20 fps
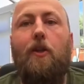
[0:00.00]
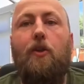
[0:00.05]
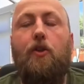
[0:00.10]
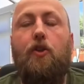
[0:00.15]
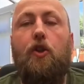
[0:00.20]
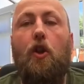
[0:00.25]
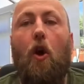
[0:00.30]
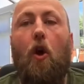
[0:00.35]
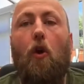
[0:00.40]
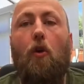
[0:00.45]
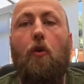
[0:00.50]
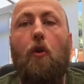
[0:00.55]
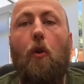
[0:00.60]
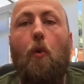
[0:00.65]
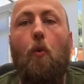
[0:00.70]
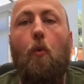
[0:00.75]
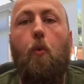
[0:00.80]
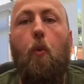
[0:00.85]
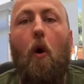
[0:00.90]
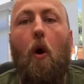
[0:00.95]
John
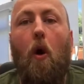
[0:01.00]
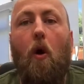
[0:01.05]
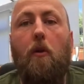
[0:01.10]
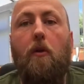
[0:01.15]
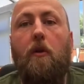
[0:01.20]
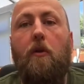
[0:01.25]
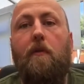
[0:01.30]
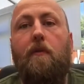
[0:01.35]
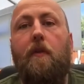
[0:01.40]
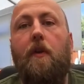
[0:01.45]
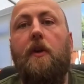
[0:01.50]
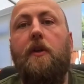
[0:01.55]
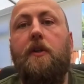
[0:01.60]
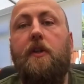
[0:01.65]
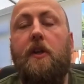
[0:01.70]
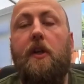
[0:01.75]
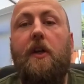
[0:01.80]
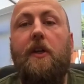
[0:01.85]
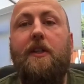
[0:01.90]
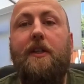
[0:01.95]
1, verse
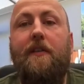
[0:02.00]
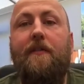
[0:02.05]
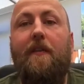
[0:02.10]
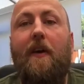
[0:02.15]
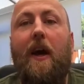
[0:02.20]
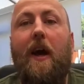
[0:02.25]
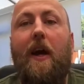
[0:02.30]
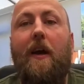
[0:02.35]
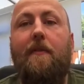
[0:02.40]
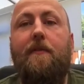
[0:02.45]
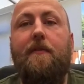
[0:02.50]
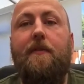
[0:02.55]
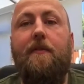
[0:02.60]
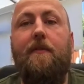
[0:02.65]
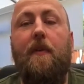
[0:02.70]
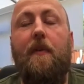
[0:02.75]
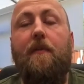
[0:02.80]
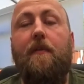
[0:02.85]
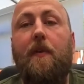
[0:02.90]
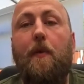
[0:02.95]
35 to
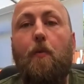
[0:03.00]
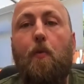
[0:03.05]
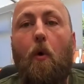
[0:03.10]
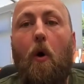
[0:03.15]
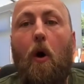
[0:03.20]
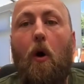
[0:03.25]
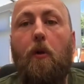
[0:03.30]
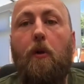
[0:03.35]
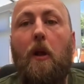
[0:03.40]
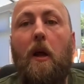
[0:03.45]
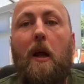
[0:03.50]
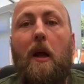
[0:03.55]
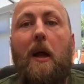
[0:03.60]
51,